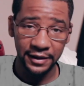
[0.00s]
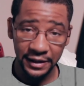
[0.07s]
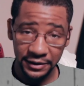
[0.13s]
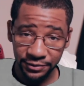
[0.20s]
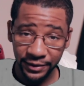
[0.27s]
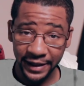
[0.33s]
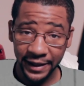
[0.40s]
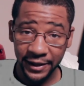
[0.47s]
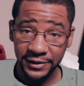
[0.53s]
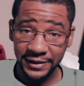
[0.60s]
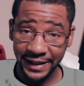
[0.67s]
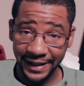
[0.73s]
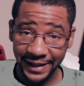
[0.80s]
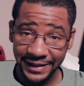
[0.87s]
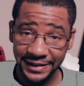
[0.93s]
This right here is
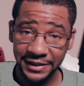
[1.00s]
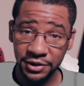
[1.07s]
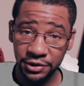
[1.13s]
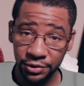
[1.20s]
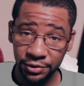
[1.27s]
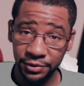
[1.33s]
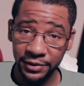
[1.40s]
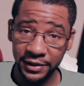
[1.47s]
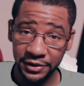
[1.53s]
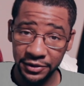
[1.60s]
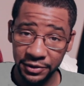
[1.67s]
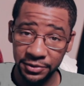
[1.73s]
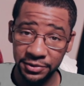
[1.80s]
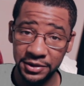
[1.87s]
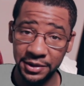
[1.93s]
the easiest tool you can
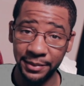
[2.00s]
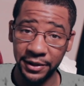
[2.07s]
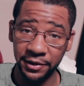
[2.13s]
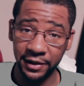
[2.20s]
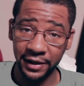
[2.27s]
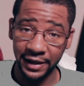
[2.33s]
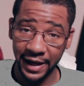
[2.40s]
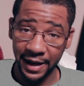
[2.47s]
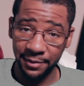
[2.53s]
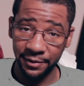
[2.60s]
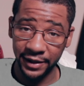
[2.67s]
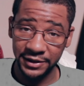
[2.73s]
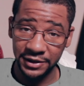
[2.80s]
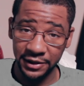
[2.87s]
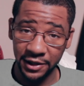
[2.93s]
use to make your
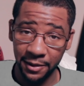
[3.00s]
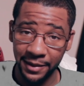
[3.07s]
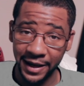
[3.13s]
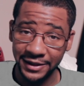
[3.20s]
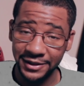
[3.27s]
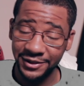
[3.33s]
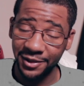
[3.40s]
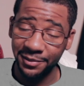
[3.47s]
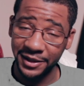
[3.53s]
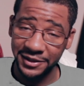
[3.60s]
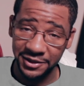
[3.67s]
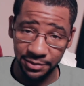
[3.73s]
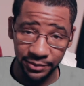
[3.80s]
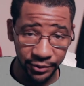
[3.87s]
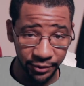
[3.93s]
collaboration go by so
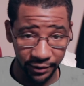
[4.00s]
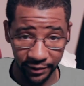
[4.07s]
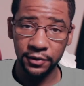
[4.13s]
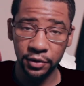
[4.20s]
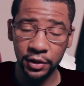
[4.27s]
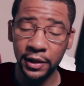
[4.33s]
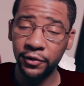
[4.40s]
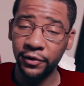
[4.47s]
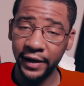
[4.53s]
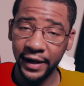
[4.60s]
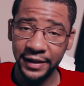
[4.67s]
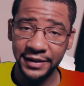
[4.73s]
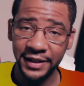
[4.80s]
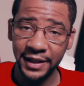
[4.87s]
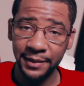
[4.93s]
much smoother. You can
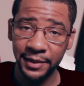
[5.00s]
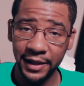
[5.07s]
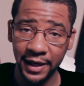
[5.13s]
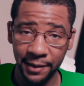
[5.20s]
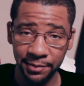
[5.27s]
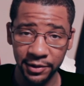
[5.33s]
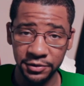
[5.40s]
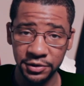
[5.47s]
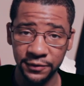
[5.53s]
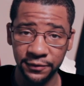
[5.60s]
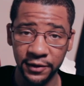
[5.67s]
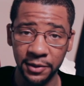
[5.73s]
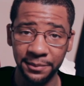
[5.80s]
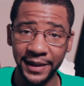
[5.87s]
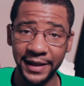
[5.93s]
create a team and upload your
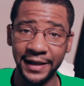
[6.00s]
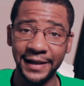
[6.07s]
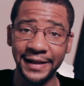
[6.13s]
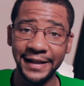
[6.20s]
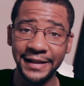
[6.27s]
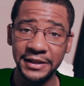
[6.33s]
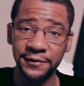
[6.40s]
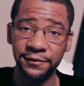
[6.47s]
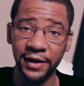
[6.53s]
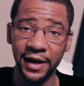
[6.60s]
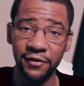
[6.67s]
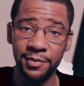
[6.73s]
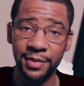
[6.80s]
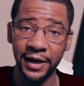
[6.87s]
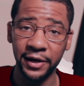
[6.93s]
film, making it easy for
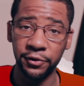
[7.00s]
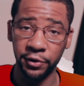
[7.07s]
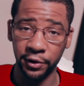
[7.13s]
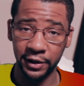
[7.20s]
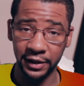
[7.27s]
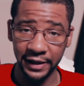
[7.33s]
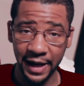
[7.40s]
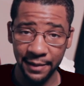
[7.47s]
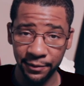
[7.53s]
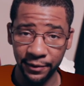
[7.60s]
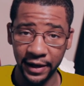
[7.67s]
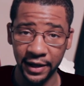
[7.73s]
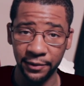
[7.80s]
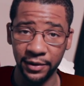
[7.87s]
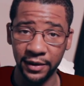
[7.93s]
everybody you're
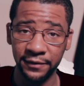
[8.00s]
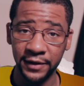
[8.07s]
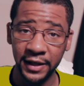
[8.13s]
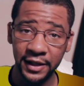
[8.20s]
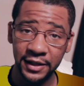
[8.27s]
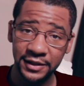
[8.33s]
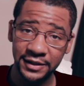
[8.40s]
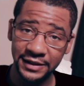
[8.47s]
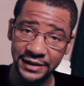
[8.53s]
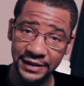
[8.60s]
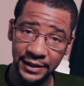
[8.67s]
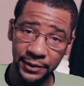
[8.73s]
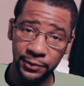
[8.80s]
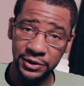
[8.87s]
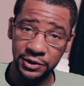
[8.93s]
collaborating with to
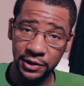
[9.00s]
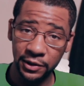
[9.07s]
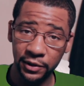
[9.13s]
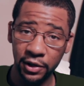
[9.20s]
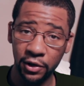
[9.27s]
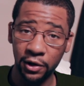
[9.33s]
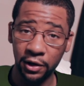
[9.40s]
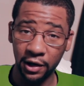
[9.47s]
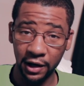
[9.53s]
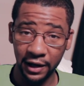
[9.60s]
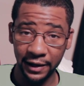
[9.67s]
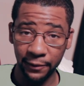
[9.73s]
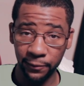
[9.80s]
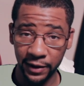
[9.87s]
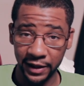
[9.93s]
see what's going on
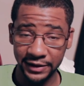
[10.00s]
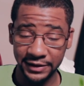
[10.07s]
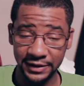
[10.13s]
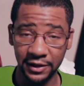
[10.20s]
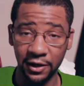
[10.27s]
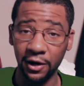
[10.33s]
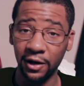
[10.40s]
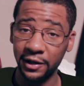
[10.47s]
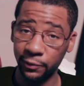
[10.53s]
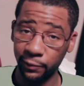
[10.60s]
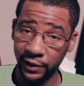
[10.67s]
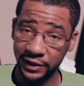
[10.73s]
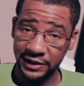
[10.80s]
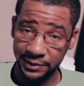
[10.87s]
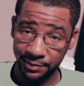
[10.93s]
all at once, all in
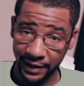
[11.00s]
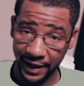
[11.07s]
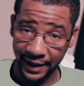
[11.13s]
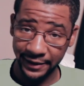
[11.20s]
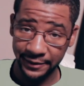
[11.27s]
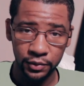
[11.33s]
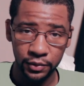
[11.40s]
one spot.